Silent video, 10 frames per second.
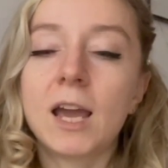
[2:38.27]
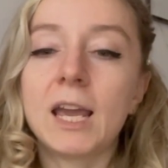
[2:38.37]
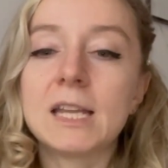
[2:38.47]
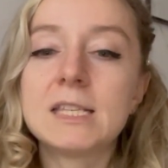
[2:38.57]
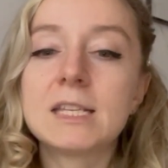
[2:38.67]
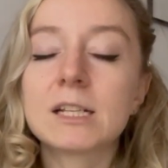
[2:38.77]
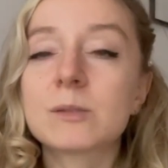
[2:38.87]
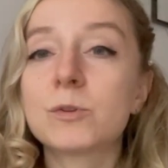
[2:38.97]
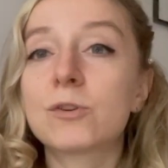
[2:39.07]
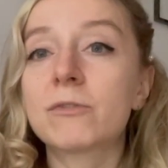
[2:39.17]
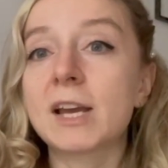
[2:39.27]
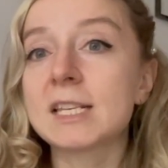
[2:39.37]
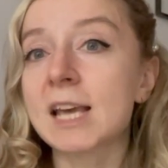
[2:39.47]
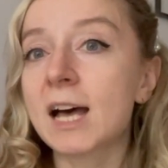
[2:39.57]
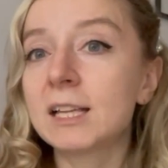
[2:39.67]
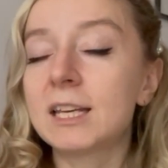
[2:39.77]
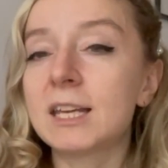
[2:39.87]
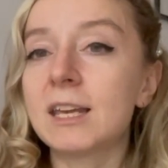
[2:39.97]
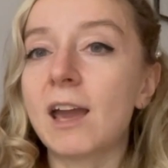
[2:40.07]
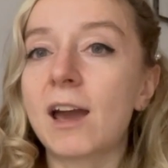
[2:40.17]
It deals with your
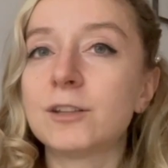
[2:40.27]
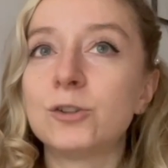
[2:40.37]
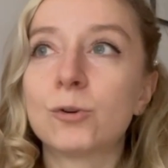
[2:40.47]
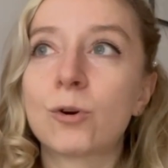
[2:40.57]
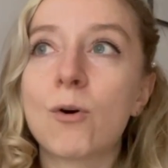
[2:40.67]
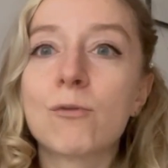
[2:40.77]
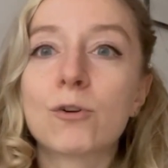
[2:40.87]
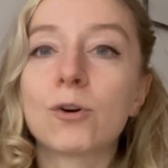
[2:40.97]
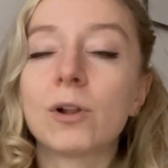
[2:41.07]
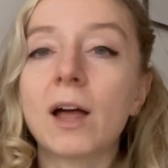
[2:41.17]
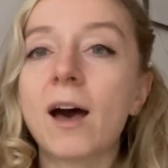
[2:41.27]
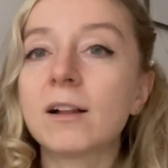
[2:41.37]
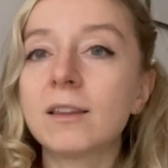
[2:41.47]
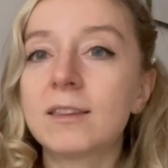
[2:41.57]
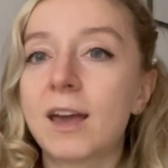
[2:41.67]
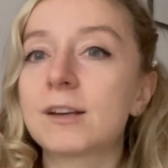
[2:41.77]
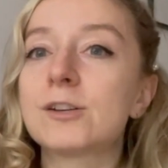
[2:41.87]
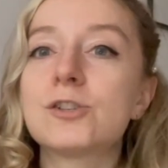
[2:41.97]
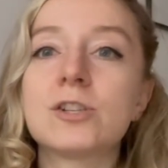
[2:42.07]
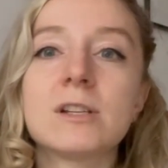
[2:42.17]
vitality and your overall health
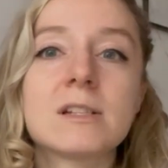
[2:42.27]
energy.